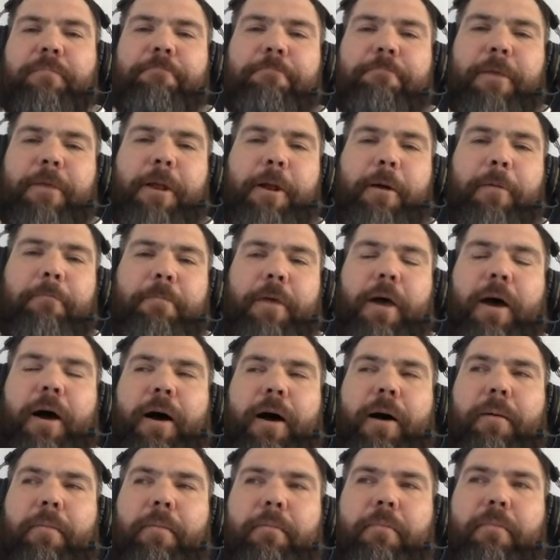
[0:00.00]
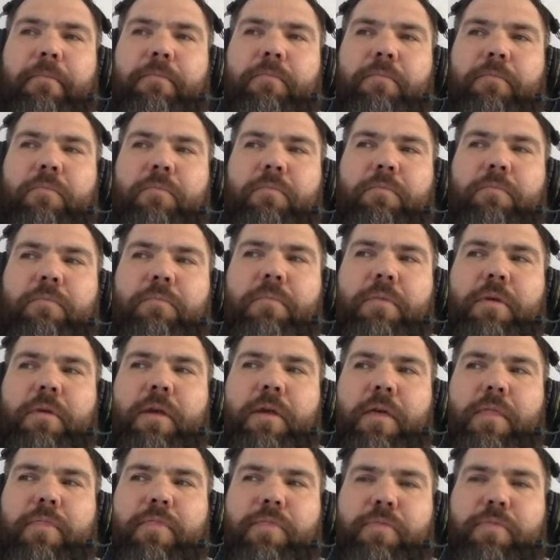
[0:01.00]
You know, um,
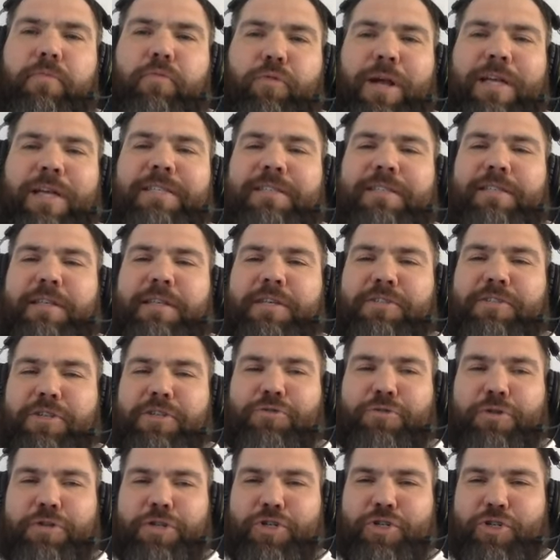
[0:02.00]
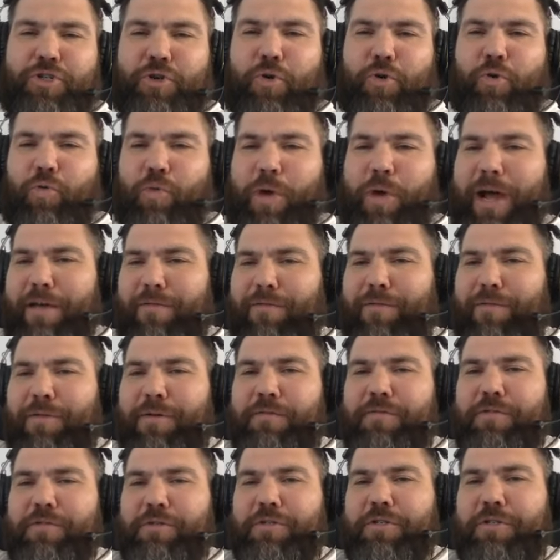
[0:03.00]
wrestling is a traditional rival
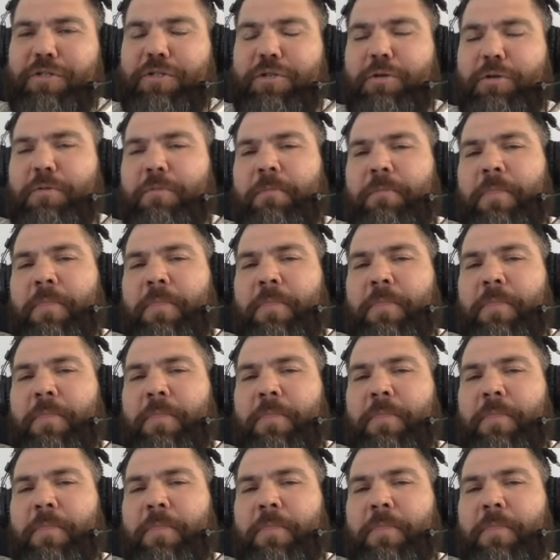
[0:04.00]
of jiu-jitsu,